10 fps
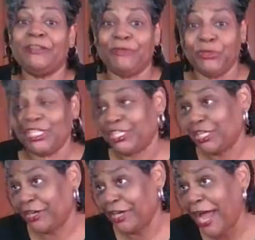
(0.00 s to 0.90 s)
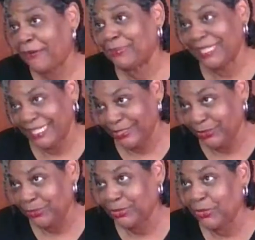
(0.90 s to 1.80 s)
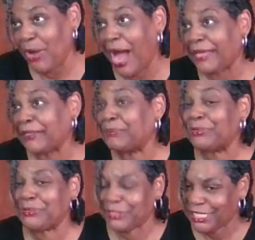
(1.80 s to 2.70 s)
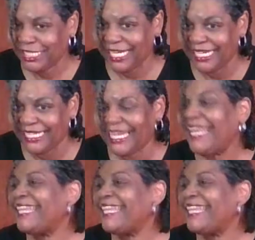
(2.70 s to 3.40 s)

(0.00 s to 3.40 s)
If you can share it out, please do so. I appreciate it.